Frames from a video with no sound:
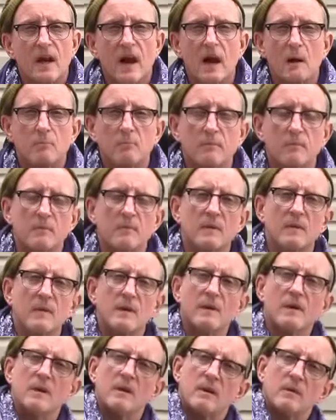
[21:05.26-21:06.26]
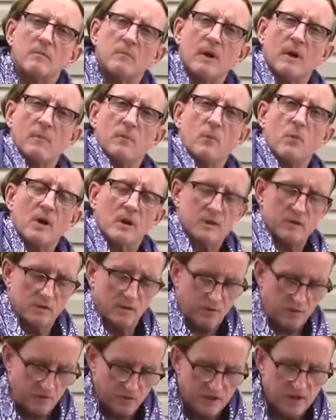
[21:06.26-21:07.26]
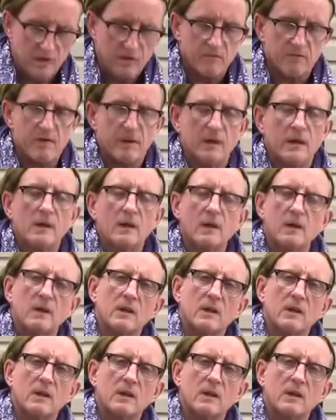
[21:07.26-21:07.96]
nap. Maybe watch a little TV.